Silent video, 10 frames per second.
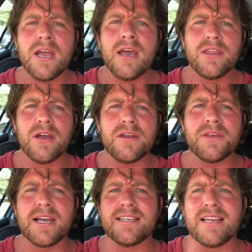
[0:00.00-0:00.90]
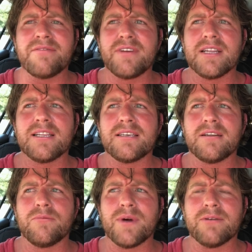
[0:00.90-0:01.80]
the only thing I did feel
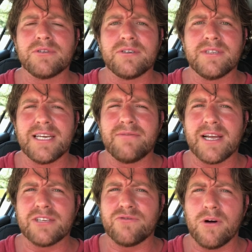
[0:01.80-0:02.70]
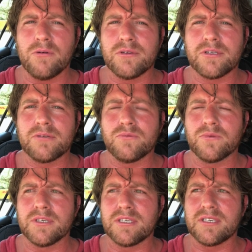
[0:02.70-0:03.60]
when I was doing the advanced rolls
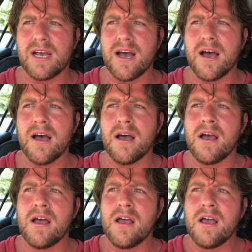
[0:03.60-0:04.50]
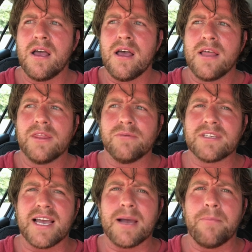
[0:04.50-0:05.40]
was uh, there was
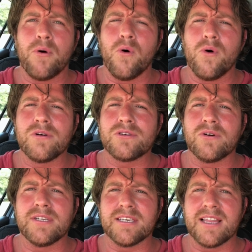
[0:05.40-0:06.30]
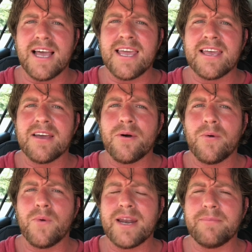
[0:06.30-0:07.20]
like a pause or a delay
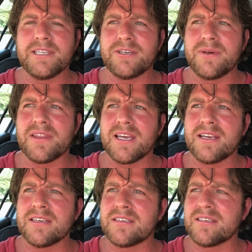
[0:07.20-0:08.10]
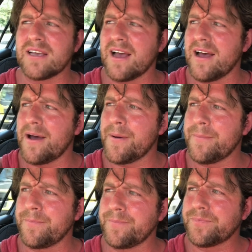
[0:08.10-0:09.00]
when I'd be doing things. Um,